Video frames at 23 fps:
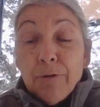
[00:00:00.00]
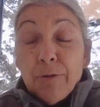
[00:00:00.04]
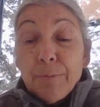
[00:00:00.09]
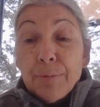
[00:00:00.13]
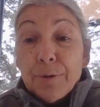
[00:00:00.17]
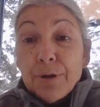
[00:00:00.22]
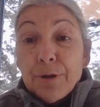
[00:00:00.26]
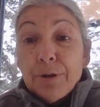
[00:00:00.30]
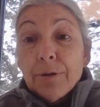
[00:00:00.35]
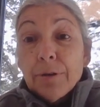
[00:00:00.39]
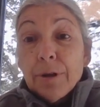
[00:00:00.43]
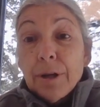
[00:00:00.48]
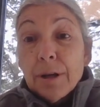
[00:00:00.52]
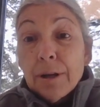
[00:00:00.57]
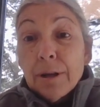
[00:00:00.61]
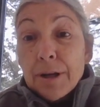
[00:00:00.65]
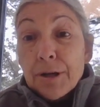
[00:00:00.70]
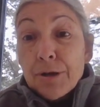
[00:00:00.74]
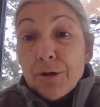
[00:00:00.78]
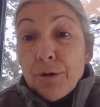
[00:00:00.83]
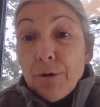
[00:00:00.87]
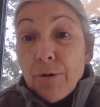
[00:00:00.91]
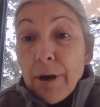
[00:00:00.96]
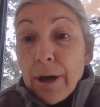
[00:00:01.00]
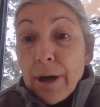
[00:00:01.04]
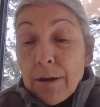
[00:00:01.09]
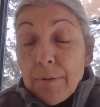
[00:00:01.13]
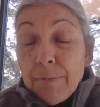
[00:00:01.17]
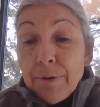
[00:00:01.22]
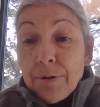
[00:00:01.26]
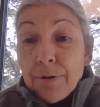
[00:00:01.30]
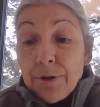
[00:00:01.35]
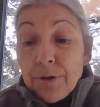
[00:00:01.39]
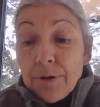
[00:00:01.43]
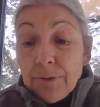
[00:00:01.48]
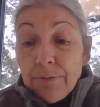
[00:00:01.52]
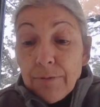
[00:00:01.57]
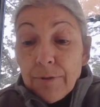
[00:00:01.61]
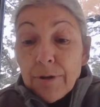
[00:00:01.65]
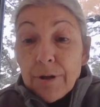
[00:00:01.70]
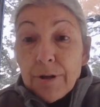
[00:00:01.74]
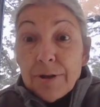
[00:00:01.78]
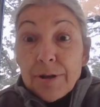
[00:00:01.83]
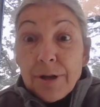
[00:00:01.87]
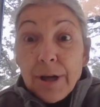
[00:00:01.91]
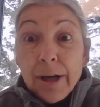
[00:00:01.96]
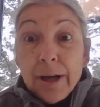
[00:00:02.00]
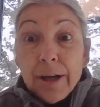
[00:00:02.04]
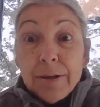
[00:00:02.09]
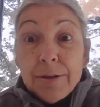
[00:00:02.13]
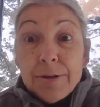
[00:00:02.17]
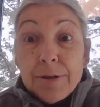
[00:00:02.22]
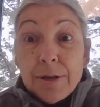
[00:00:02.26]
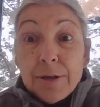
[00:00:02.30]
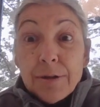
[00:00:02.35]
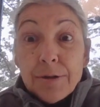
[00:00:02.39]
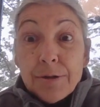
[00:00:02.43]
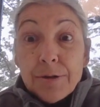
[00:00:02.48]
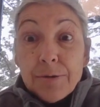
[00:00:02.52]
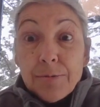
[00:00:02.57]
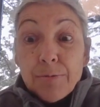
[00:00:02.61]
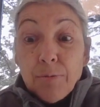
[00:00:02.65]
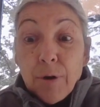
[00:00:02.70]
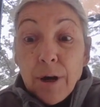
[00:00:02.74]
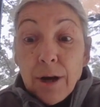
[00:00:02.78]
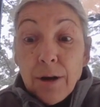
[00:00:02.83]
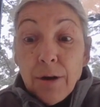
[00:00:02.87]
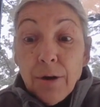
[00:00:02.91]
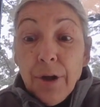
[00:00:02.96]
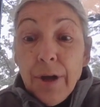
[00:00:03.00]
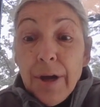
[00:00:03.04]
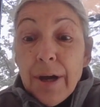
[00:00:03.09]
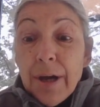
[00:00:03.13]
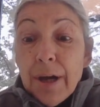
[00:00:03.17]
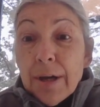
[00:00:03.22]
particularly electroacupuncture for these guys as well.